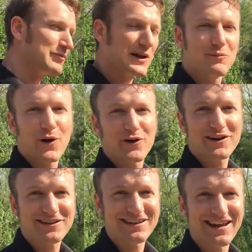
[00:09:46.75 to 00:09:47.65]
big
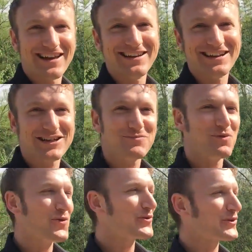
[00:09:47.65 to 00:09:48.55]
party at the end,
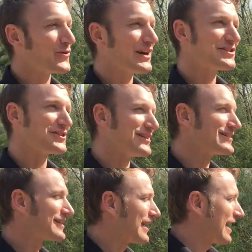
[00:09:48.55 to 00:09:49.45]
explore the questions.